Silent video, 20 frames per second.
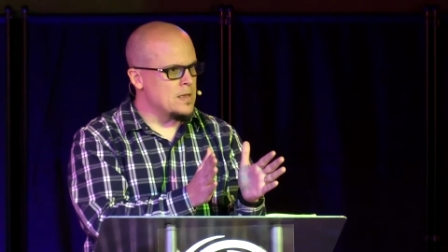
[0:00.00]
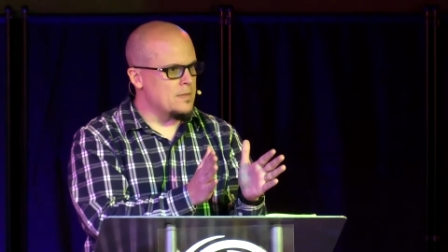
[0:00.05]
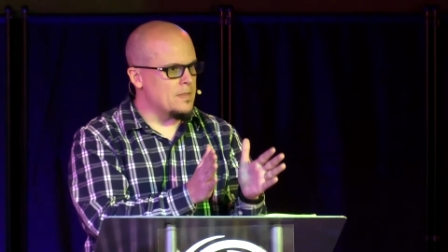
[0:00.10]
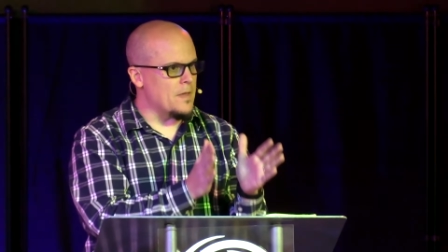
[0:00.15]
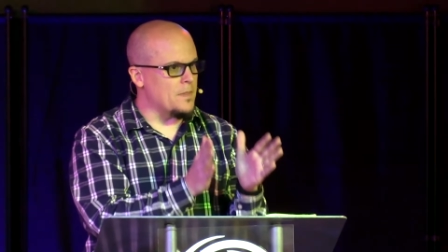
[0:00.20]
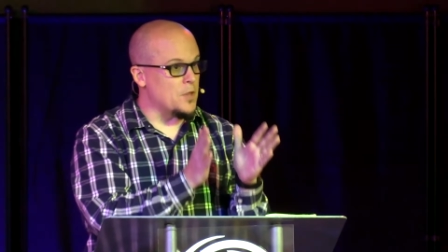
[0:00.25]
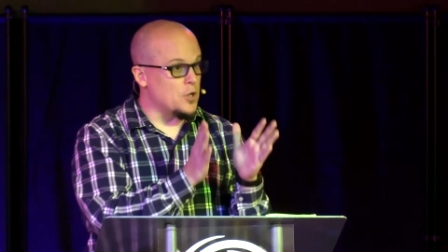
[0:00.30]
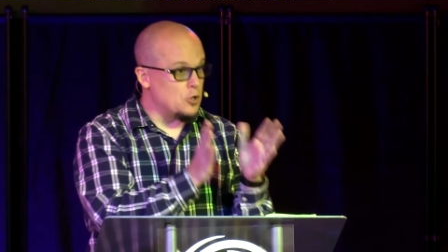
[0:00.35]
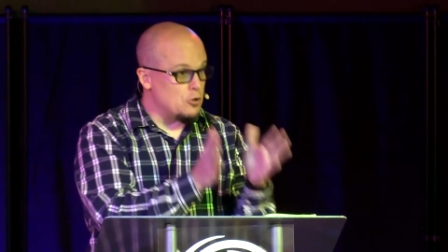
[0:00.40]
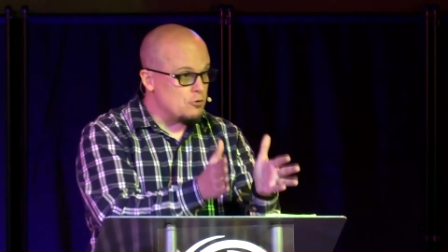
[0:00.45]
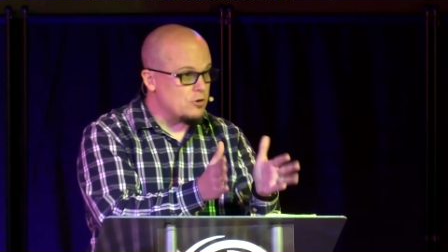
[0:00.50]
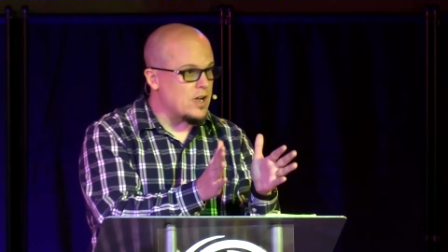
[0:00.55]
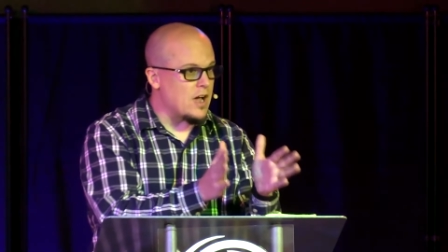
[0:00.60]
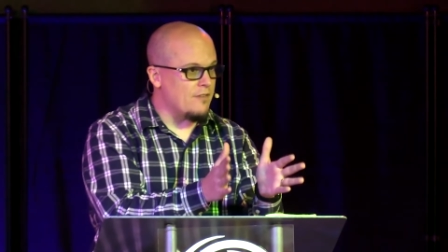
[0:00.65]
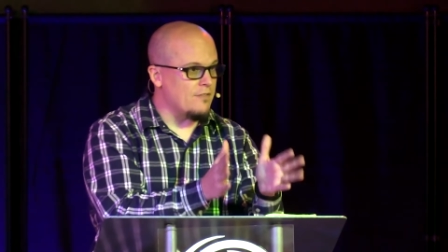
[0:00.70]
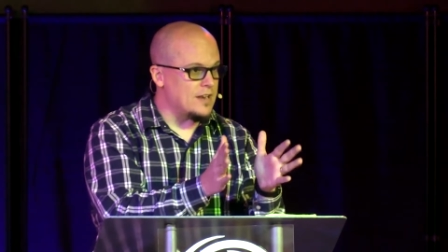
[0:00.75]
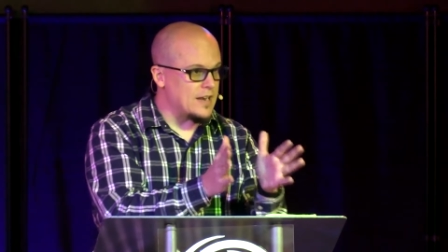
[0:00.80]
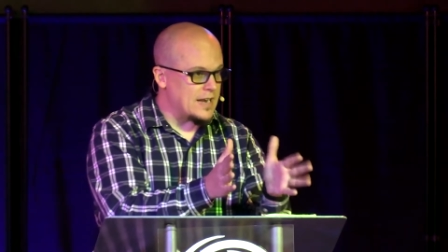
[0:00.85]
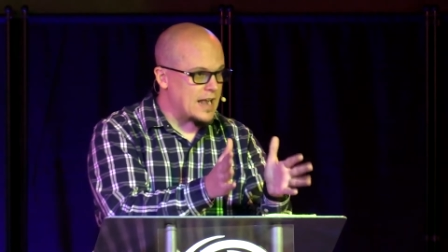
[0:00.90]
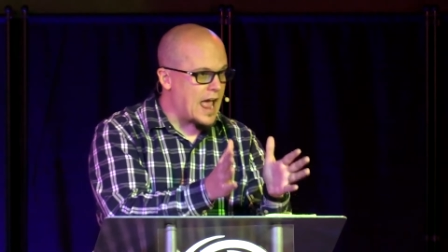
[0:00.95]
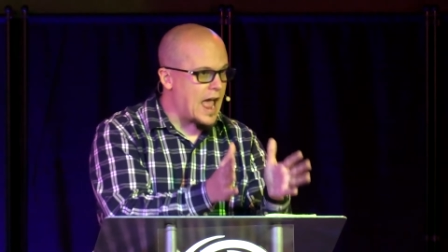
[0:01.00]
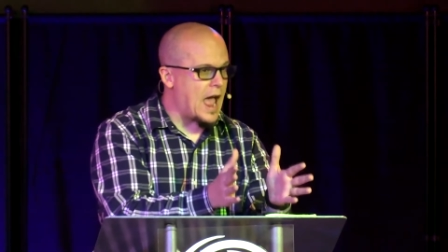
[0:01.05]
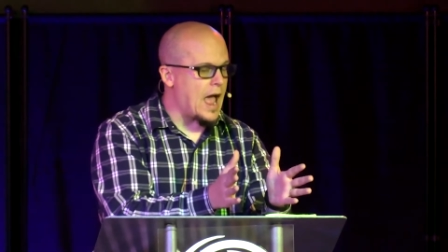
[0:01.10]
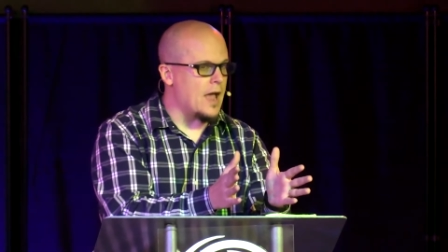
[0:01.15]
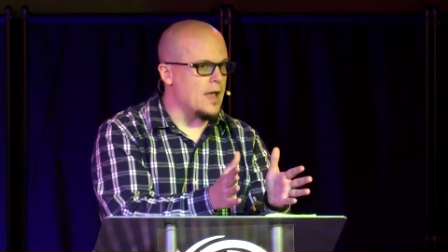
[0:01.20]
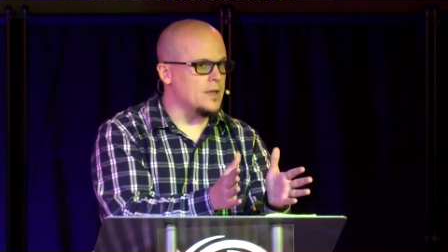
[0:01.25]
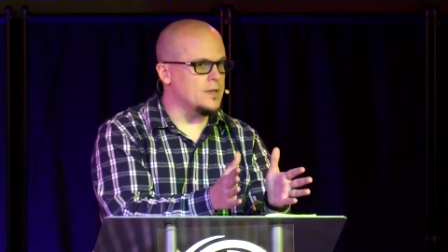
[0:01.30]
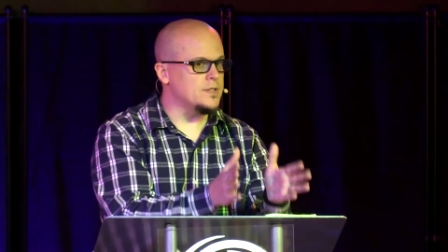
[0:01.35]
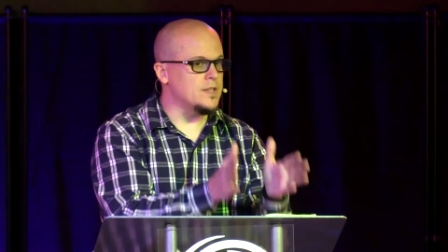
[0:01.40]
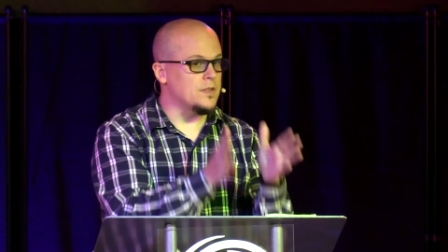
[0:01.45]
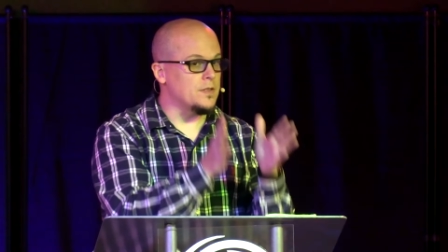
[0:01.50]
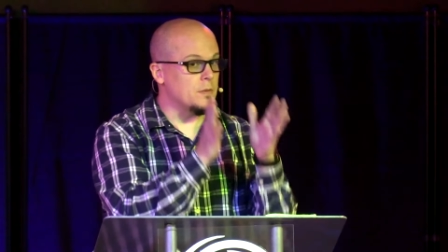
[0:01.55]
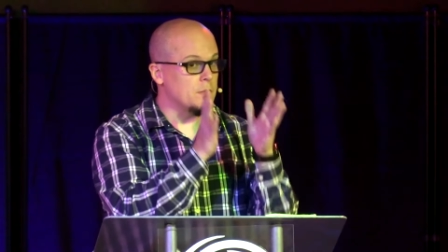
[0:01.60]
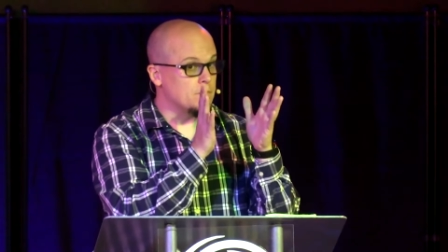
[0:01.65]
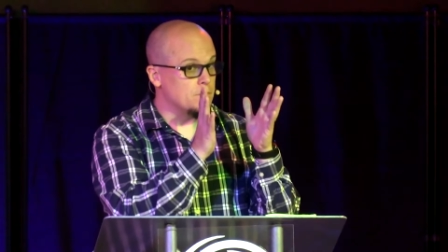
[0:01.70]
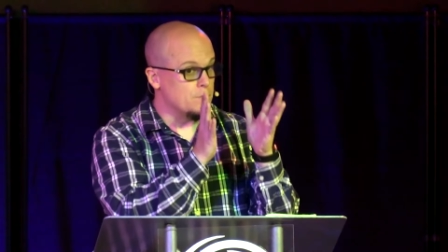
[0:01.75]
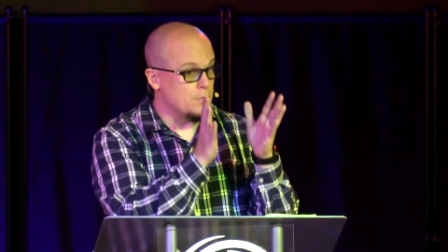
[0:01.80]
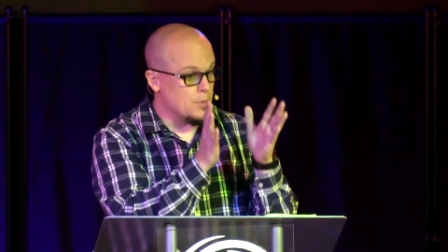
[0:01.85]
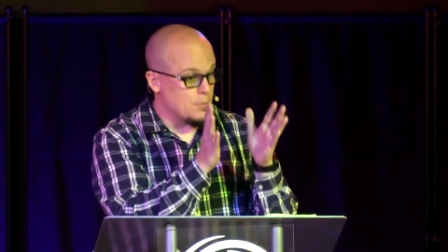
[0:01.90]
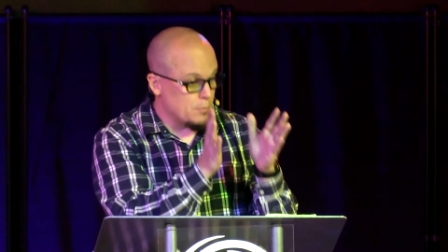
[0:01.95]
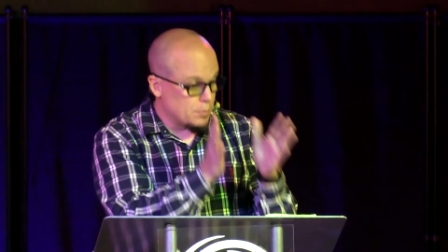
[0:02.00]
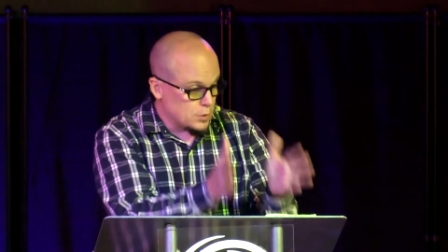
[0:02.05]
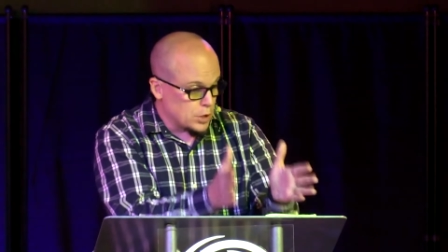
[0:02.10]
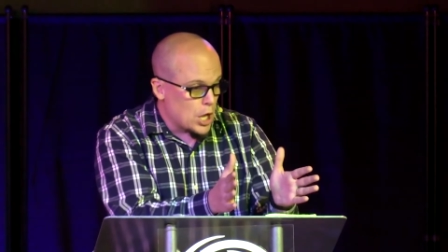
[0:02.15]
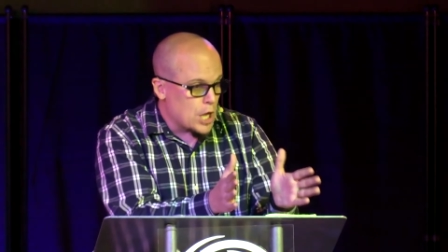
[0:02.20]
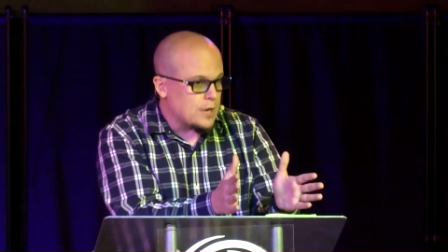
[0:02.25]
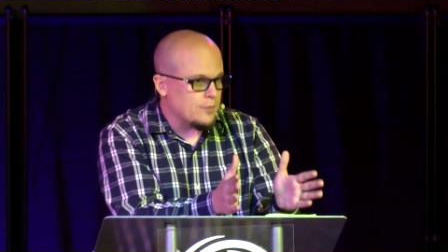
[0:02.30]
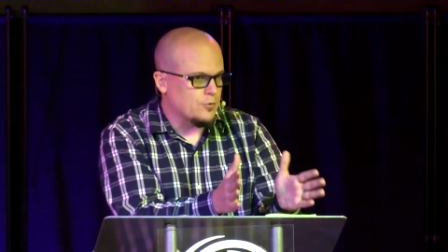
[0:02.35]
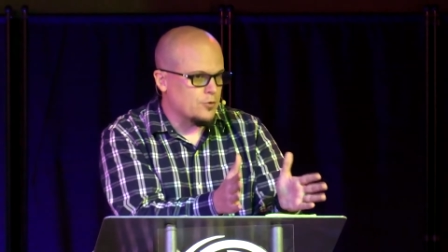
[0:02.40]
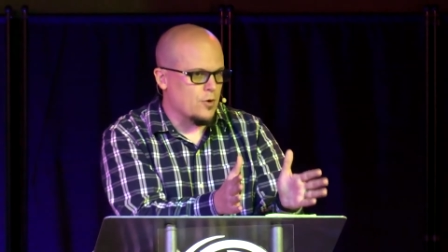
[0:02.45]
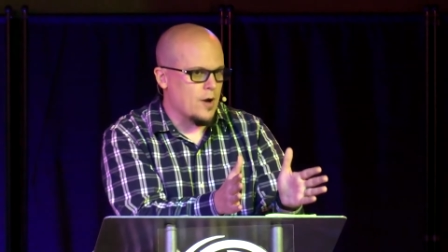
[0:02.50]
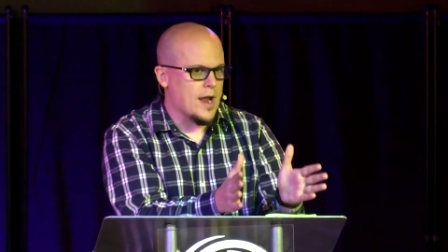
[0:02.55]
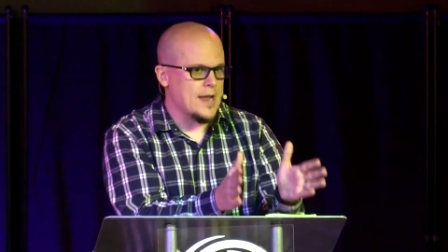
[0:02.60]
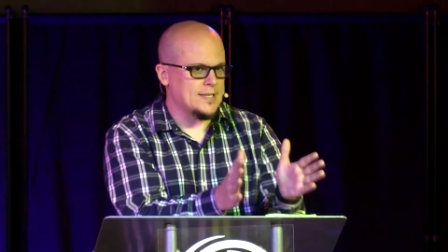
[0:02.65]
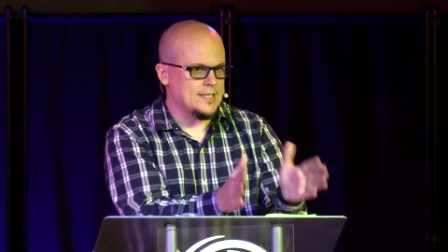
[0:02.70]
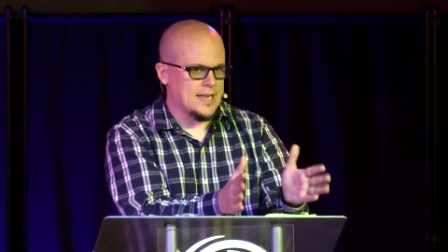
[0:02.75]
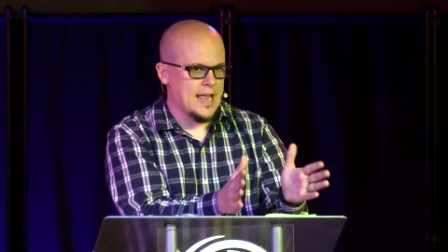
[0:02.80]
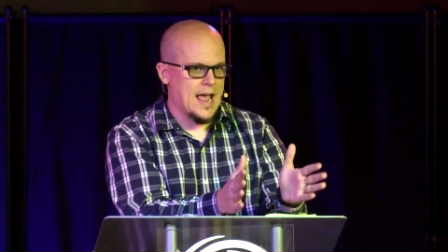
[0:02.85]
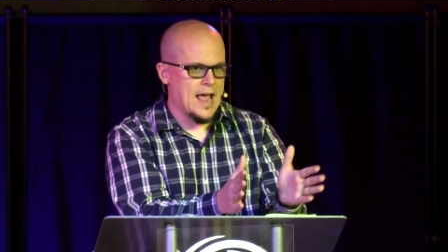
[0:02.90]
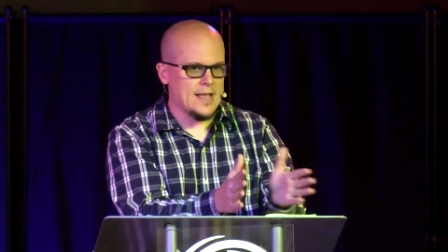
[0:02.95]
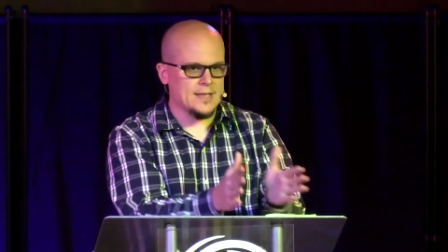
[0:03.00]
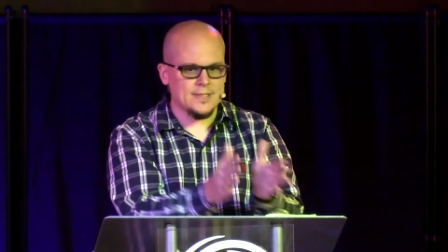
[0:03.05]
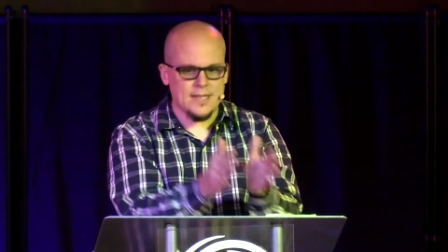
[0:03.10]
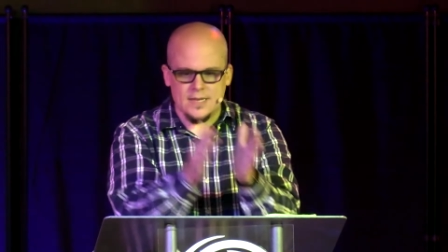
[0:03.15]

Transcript: that the new covenant has, that the blood of Christ has,